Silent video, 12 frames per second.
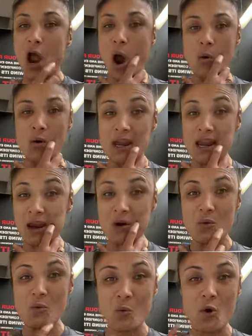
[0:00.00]
We
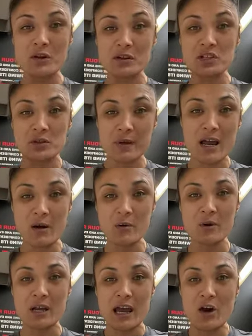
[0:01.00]
want to be
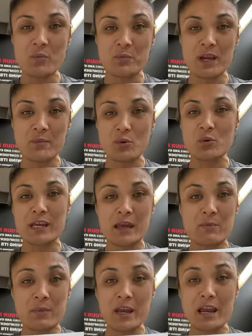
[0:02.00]
able to help people
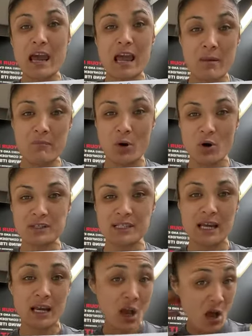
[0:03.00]
get better at
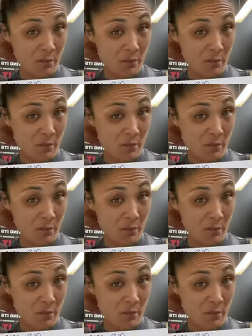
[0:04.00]
boxing,